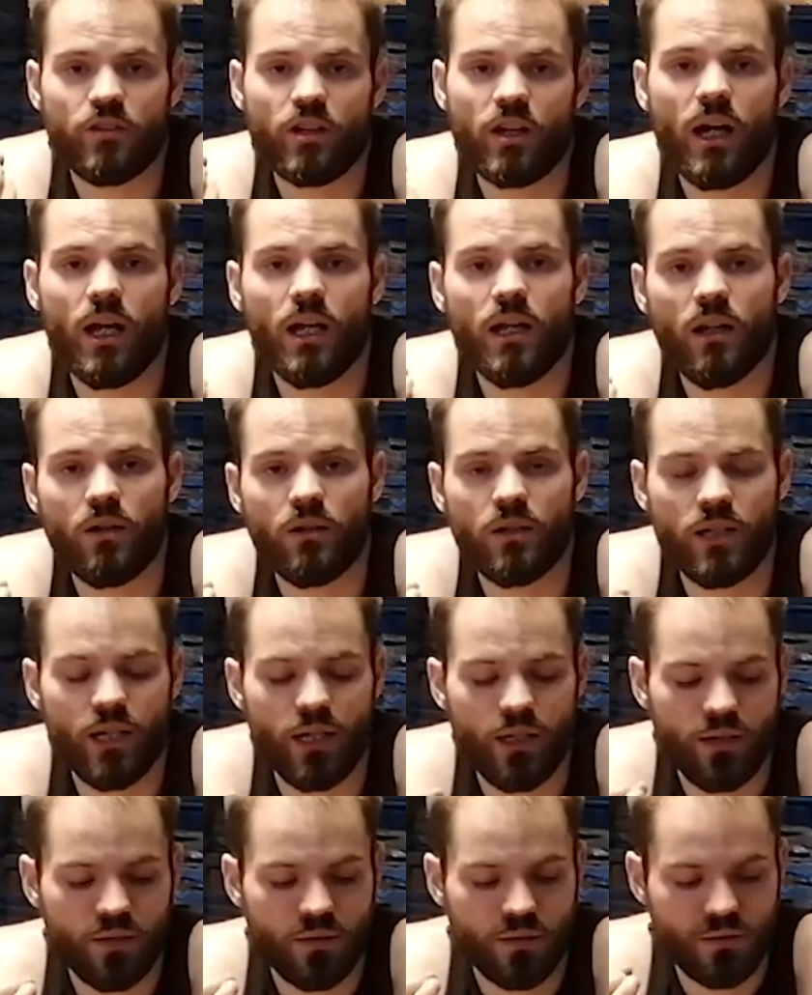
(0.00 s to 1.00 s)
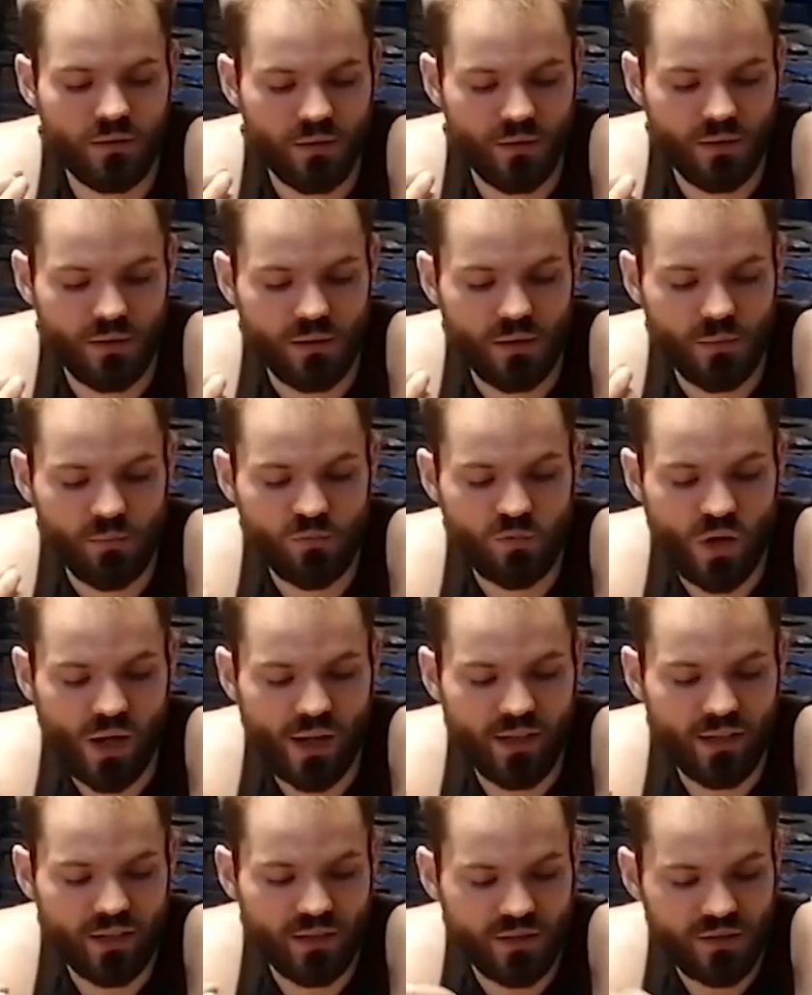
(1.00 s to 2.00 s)
color and
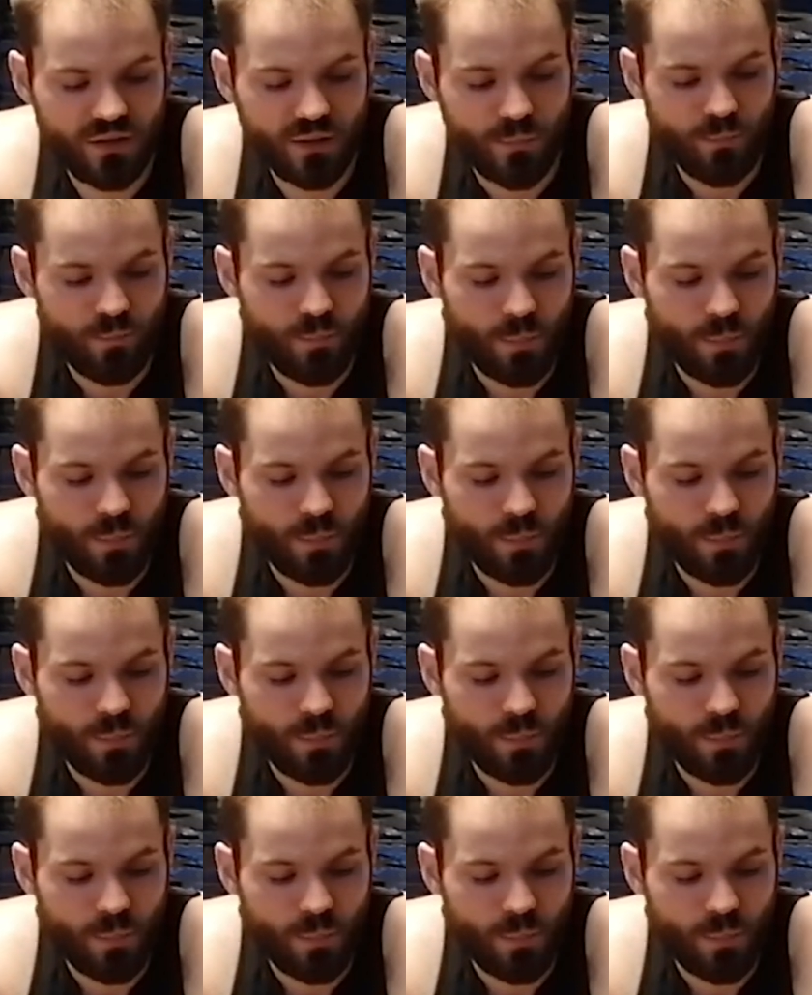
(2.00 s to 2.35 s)
brightness,